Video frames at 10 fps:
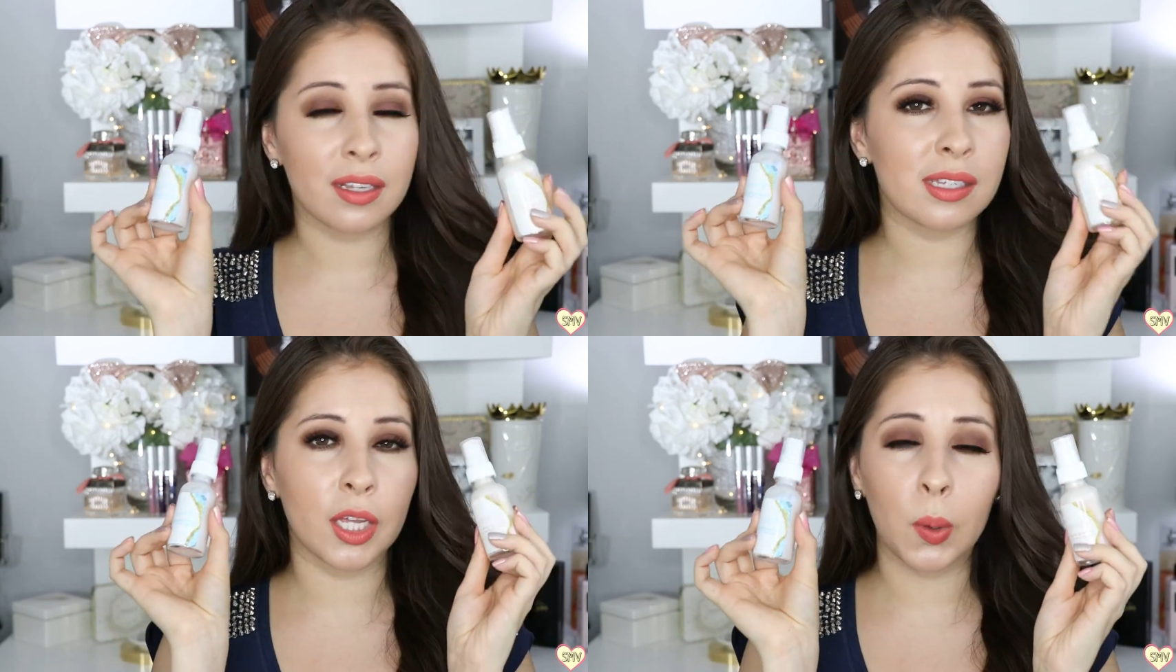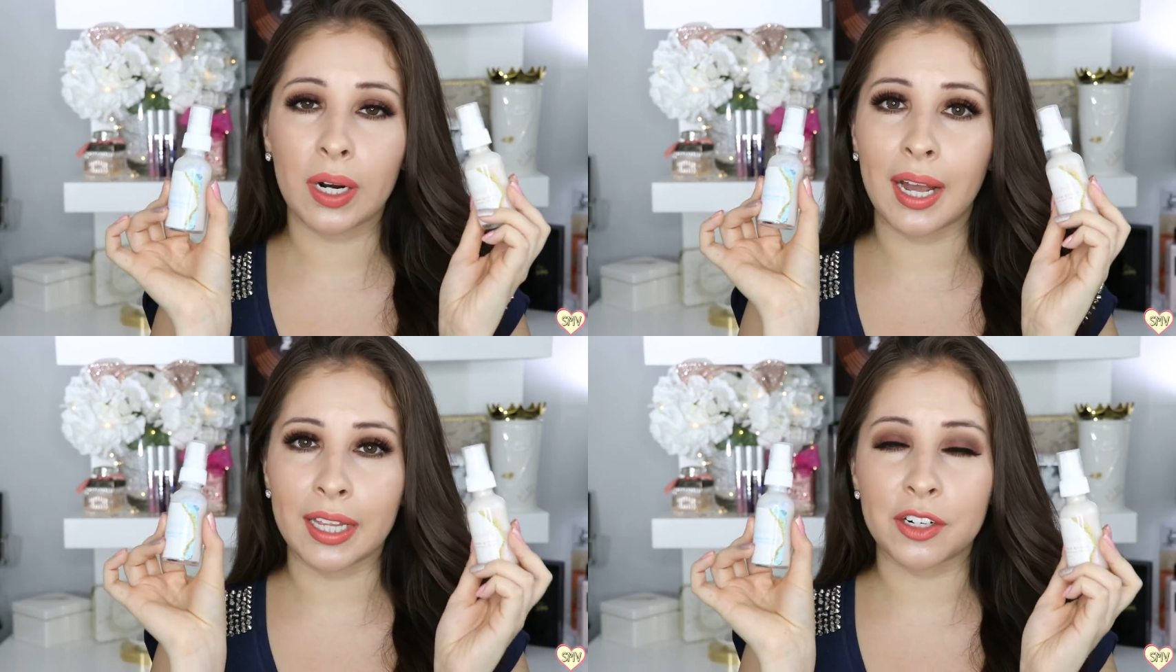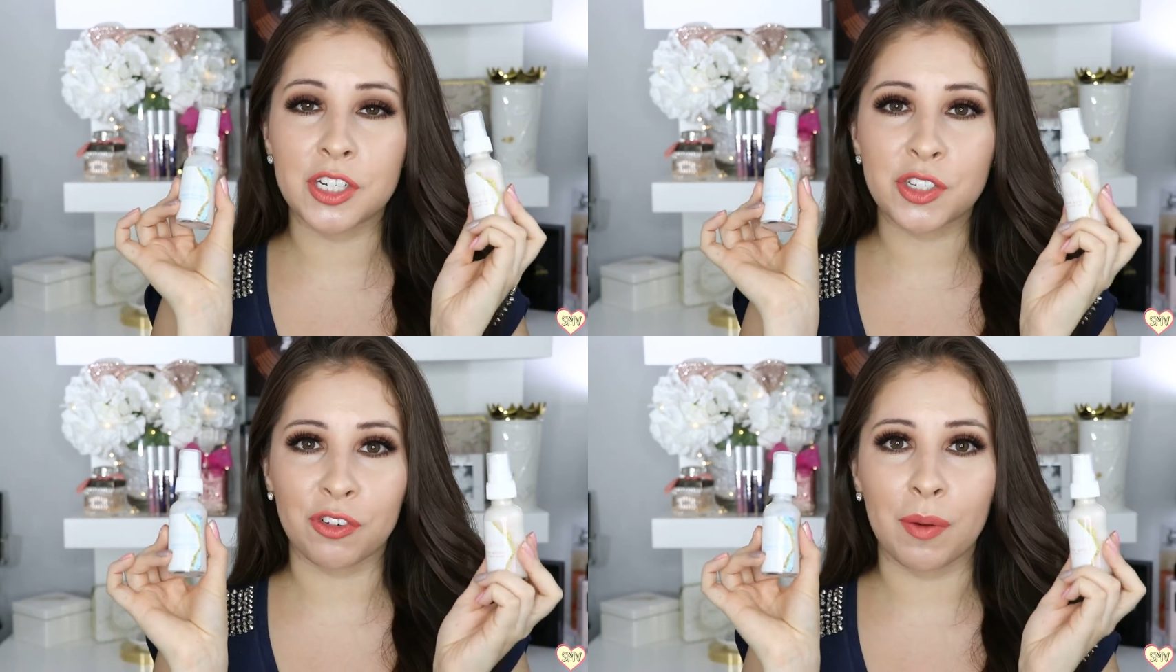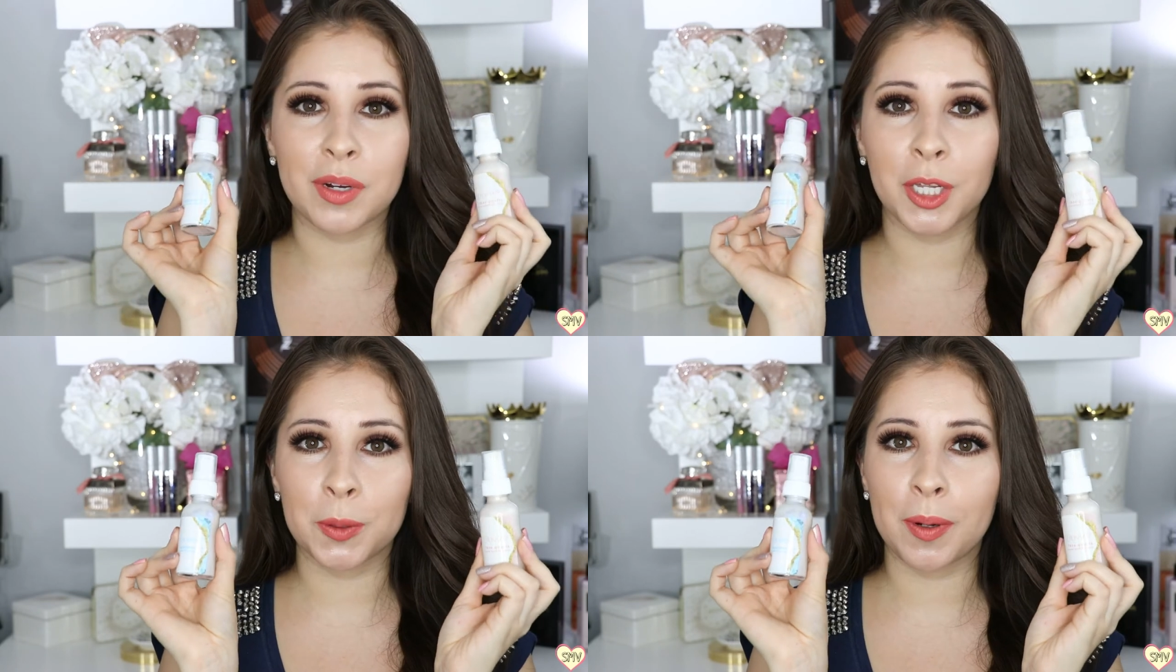these liquid highlighters
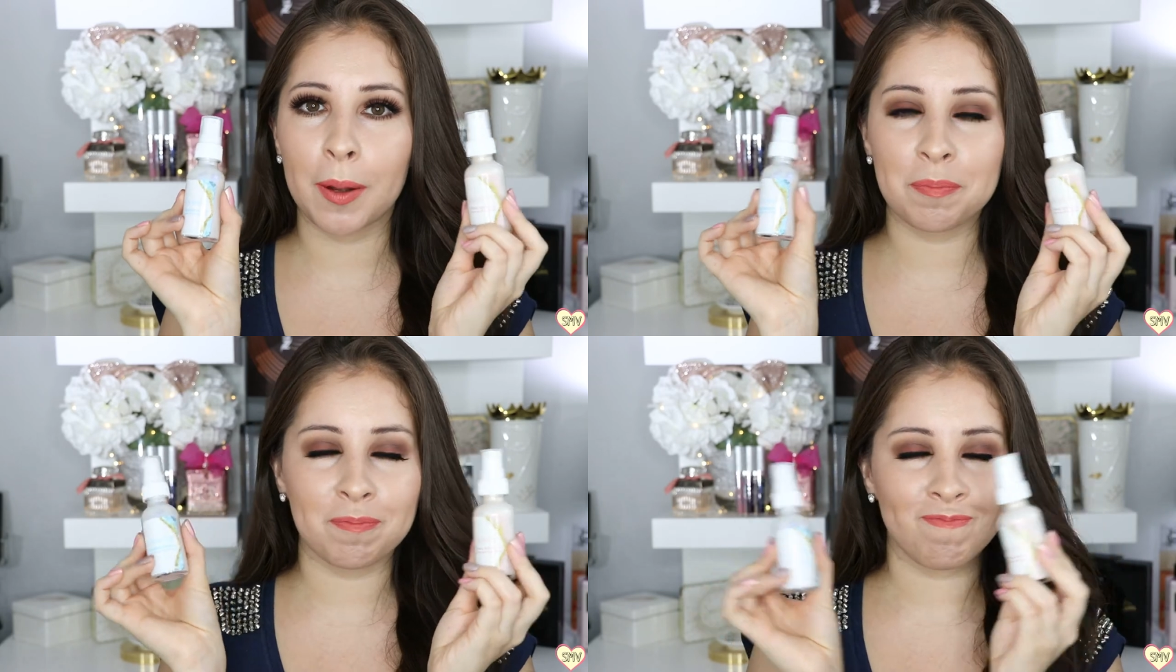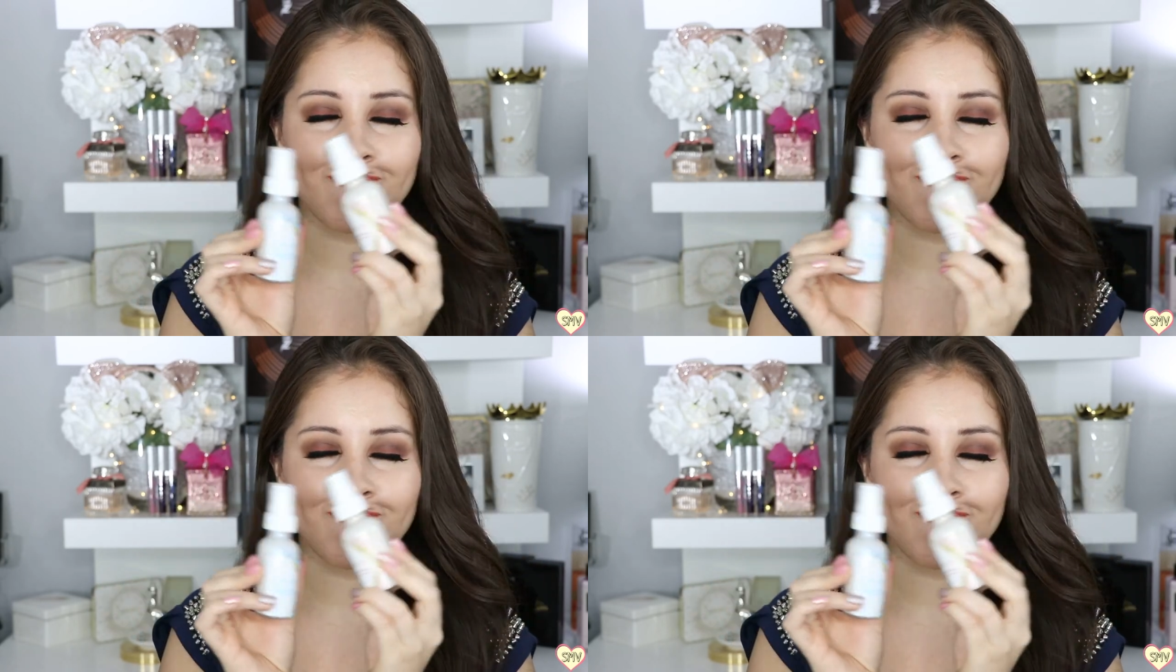from ColourPop,